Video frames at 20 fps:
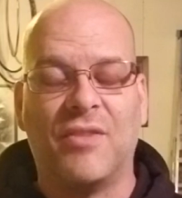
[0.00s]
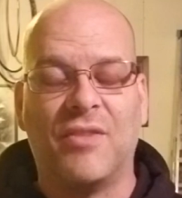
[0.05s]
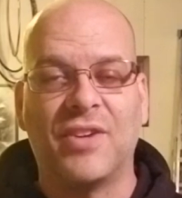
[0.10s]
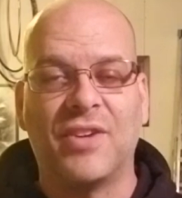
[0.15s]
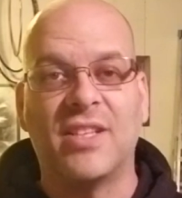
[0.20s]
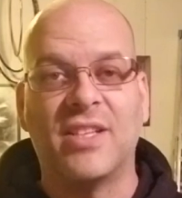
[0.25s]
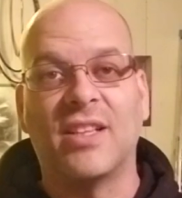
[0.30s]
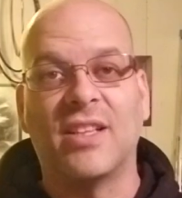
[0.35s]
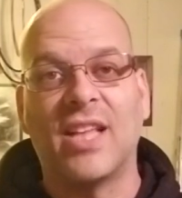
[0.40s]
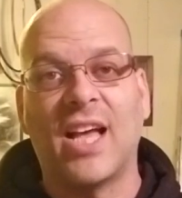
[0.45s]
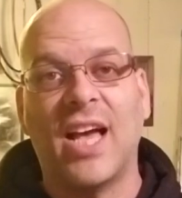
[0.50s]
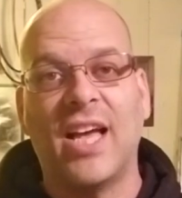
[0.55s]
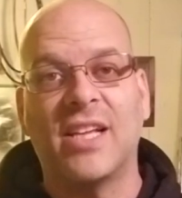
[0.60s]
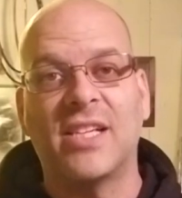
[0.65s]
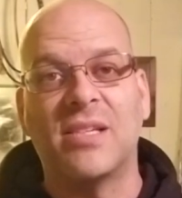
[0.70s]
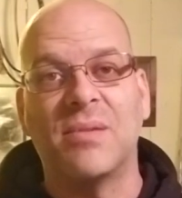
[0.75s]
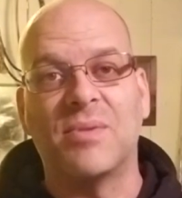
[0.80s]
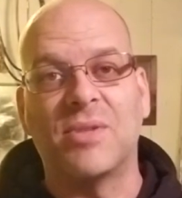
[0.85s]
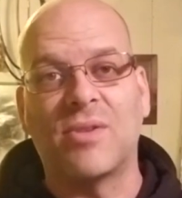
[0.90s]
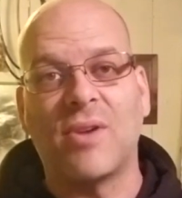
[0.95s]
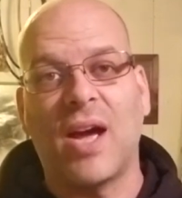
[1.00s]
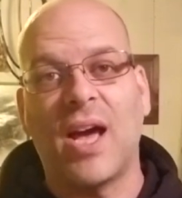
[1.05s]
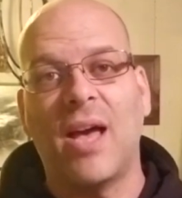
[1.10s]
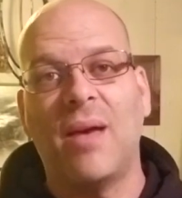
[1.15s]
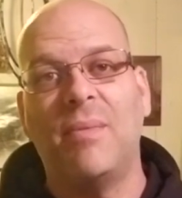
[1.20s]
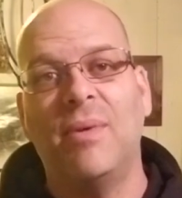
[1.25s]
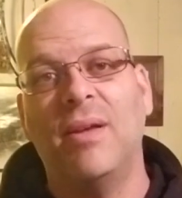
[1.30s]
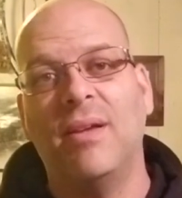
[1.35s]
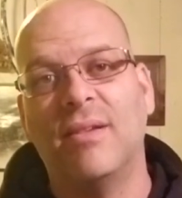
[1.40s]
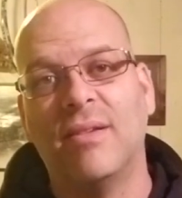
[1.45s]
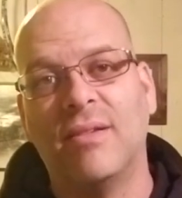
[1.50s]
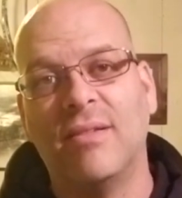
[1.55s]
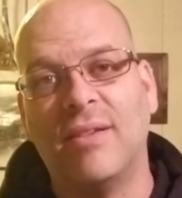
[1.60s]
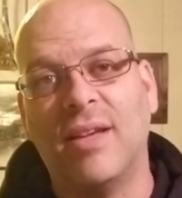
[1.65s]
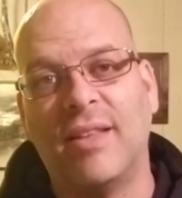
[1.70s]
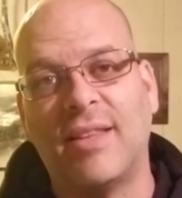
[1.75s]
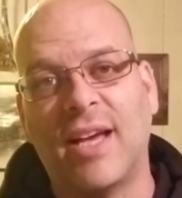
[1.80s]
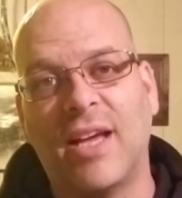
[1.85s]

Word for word: forget to like, subscribe, hit